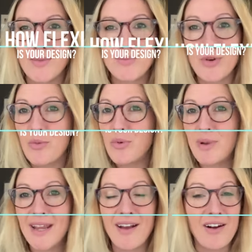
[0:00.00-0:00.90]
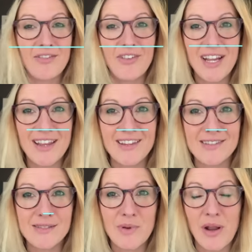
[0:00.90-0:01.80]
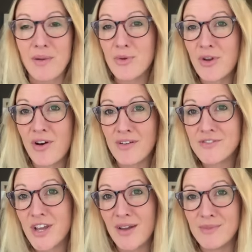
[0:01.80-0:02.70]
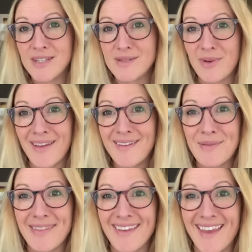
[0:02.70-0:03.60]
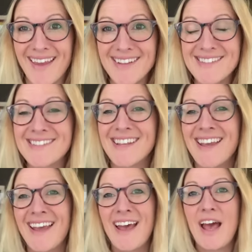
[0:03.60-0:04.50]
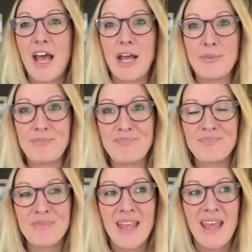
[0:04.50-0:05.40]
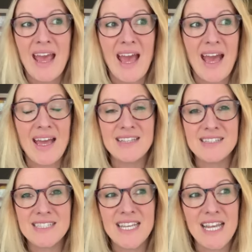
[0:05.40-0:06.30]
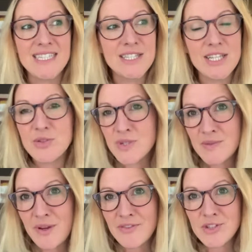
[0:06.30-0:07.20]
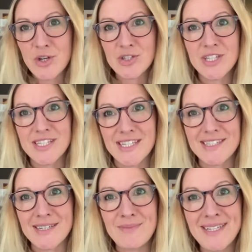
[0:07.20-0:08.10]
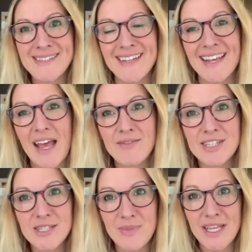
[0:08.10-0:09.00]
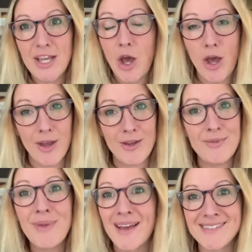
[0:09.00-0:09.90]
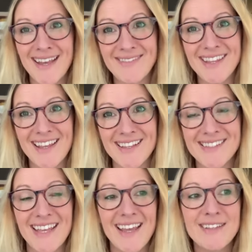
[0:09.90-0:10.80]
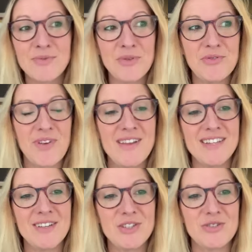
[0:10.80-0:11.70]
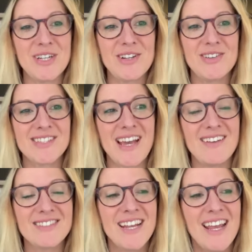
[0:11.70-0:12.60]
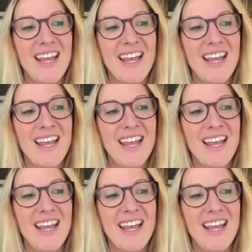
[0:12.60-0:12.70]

probably are feeling this as well, I'm on half term this week with the kids. And it's always a bit of a shock to the system, isn't it? Having to be at home and have the kids here, as we all found out during lockdown.